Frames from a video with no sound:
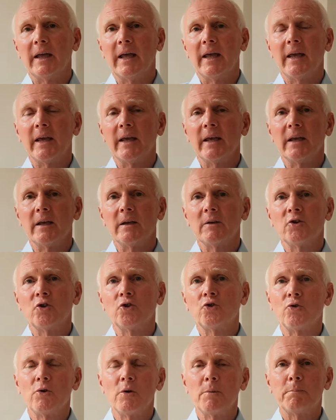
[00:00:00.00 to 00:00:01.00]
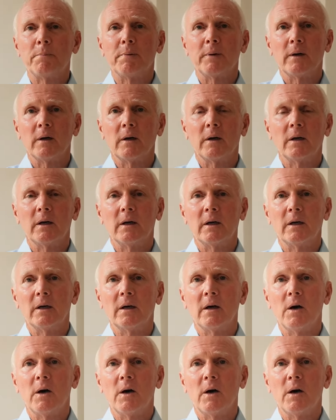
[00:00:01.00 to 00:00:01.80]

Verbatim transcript: a group uh,